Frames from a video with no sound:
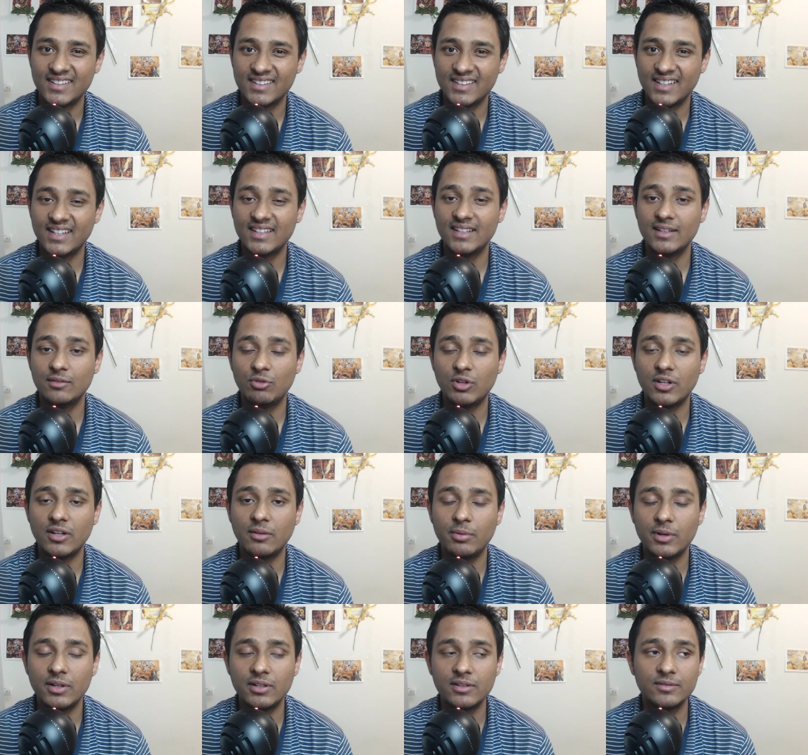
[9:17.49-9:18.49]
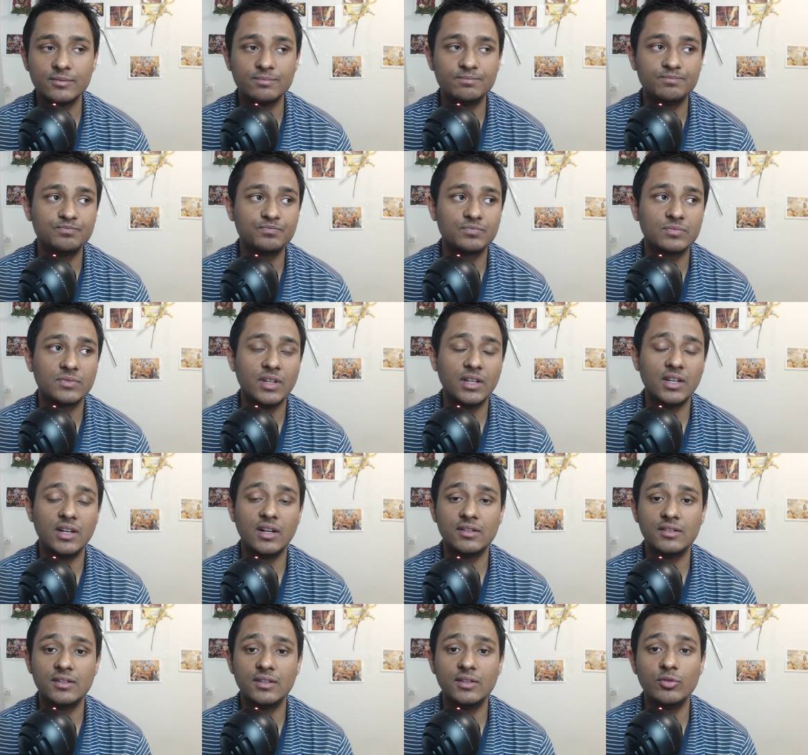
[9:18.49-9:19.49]
And then what happened? He
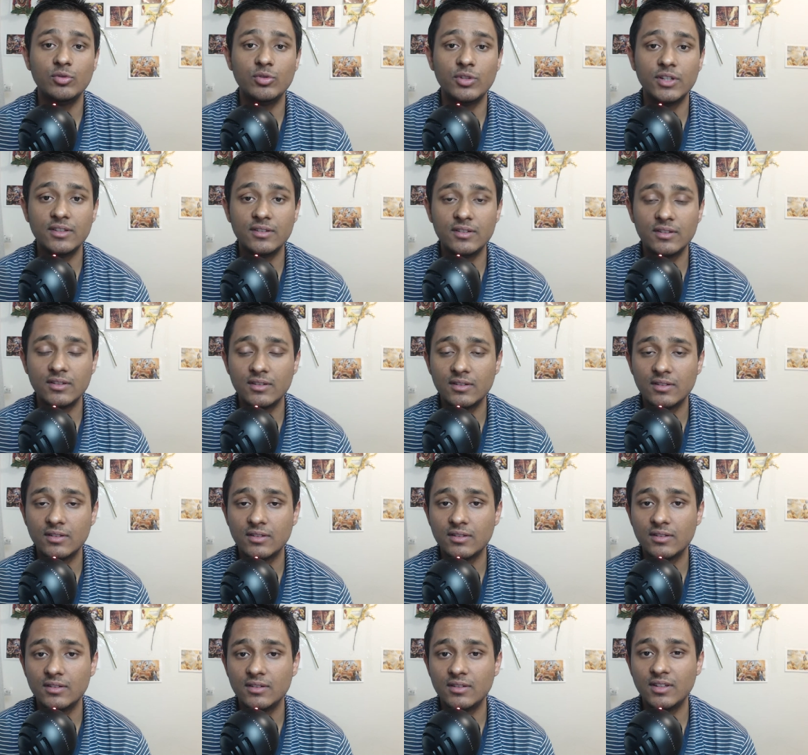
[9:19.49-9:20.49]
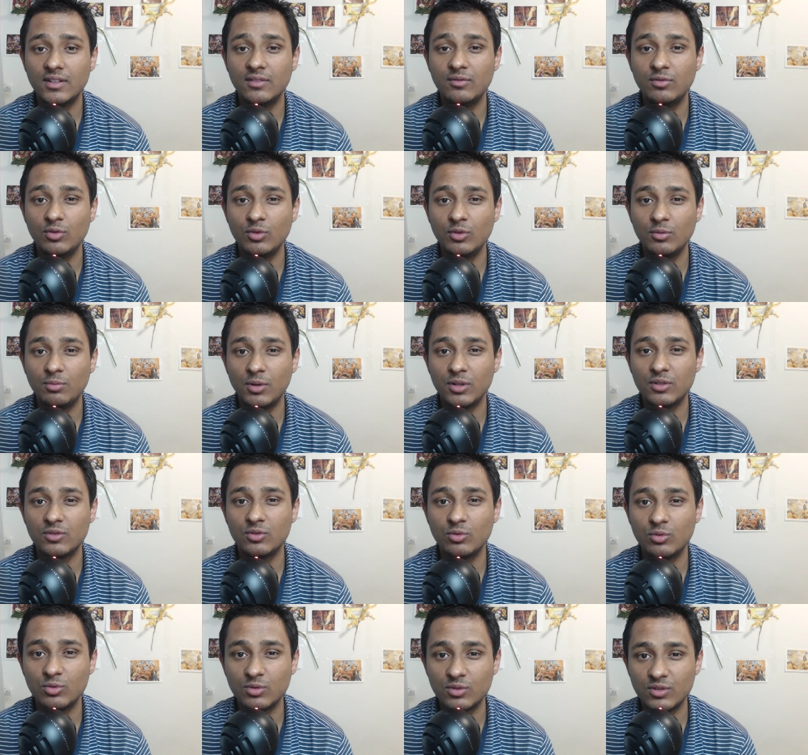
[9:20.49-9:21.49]
continued his sinful
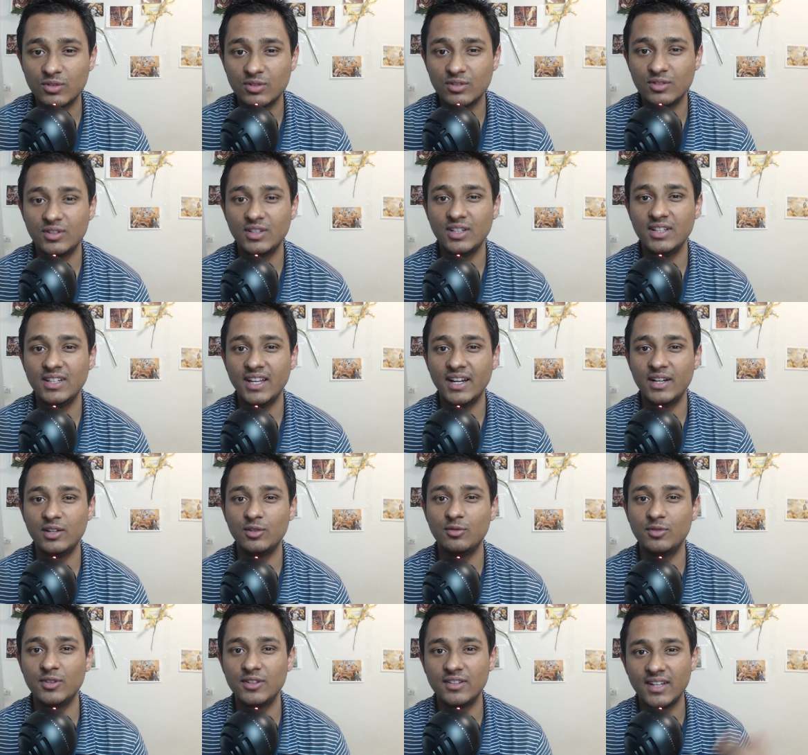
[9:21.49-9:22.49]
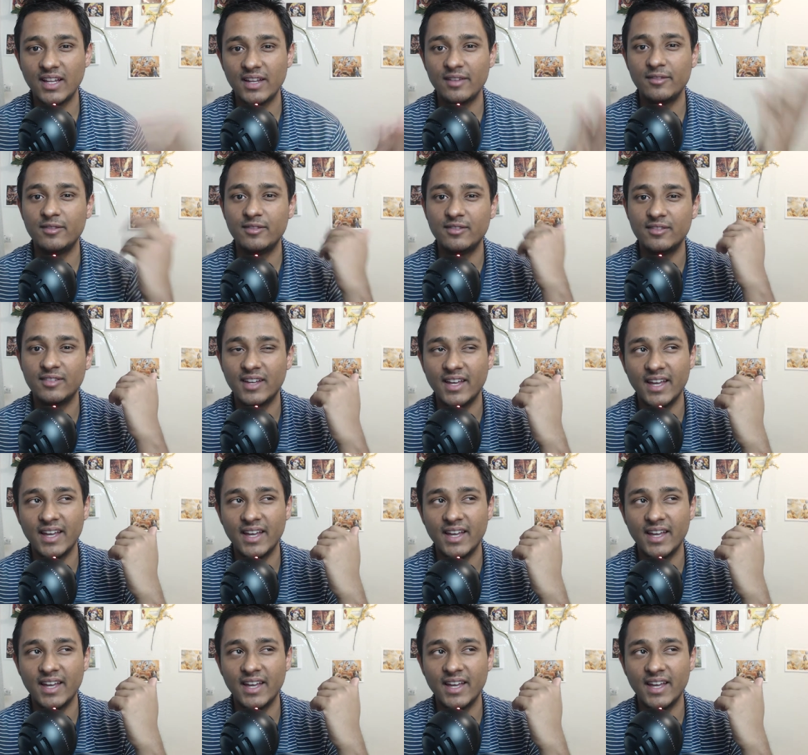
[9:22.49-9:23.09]
pursuits till the end of his life.